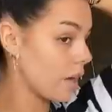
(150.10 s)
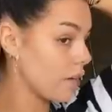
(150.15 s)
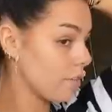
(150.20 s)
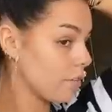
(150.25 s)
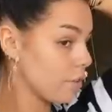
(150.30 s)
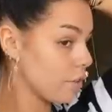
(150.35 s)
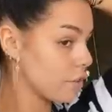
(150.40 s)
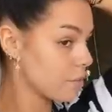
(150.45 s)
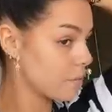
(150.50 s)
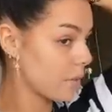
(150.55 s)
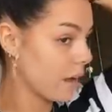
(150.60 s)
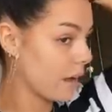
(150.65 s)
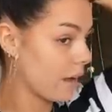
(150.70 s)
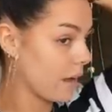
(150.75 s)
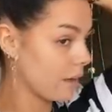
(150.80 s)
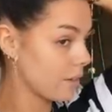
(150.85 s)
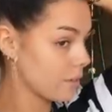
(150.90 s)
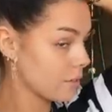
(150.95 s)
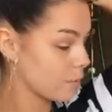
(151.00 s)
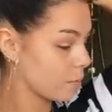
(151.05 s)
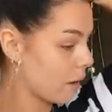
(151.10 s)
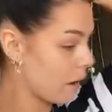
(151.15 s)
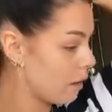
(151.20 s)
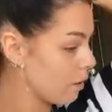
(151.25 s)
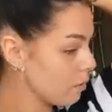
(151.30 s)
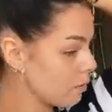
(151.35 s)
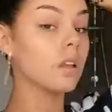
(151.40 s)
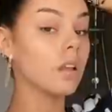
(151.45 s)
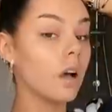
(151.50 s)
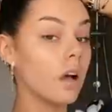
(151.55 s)
even use my hand as
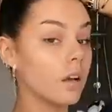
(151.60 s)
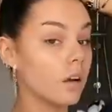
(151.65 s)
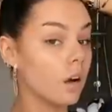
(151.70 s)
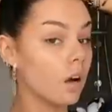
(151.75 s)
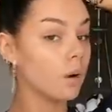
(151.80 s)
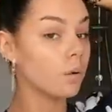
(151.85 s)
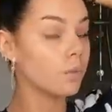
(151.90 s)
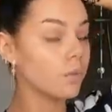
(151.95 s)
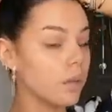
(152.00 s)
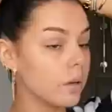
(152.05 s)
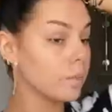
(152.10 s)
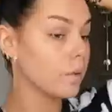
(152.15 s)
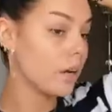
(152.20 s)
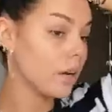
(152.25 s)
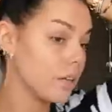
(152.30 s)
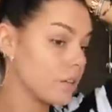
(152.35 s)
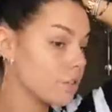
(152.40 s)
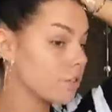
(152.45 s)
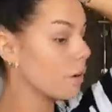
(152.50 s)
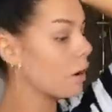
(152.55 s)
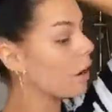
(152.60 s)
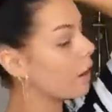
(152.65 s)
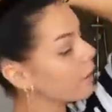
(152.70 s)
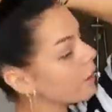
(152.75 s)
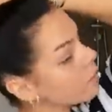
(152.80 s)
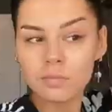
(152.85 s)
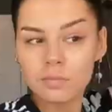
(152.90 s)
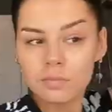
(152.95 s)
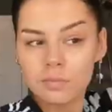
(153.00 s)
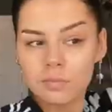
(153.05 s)
well. Kind of hold it while it's drying.